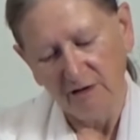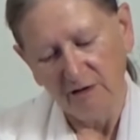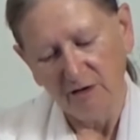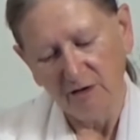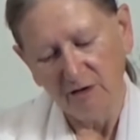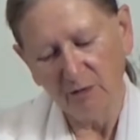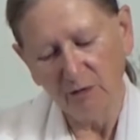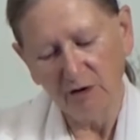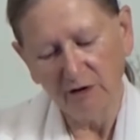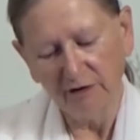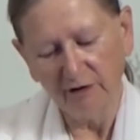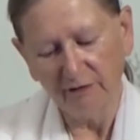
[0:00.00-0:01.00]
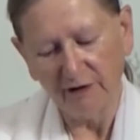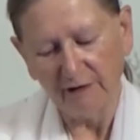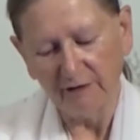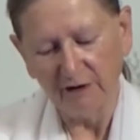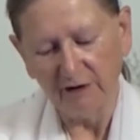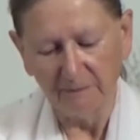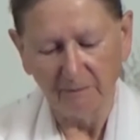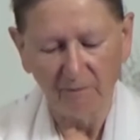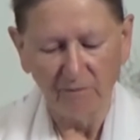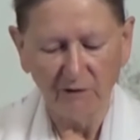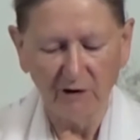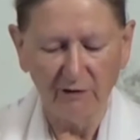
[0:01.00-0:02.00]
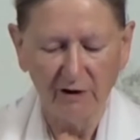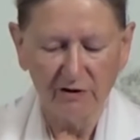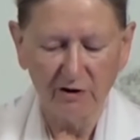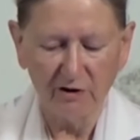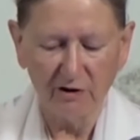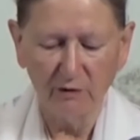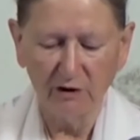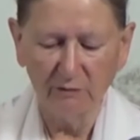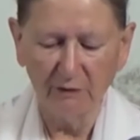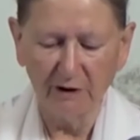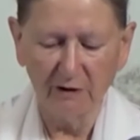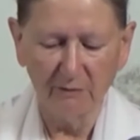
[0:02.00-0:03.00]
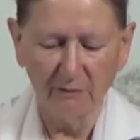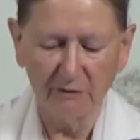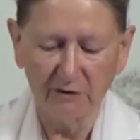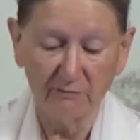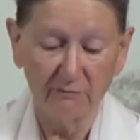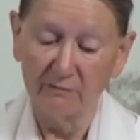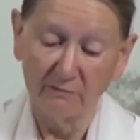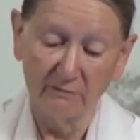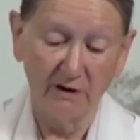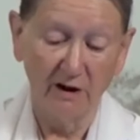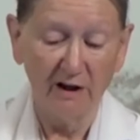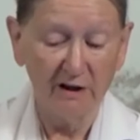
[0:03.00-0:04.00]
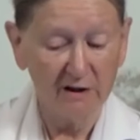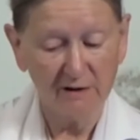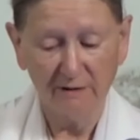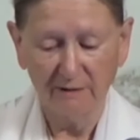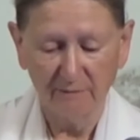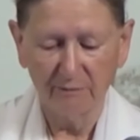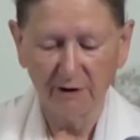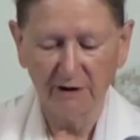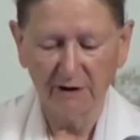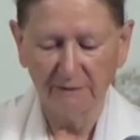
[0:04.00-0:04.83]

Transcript: world of heaven. The rest of the world becomes nice, but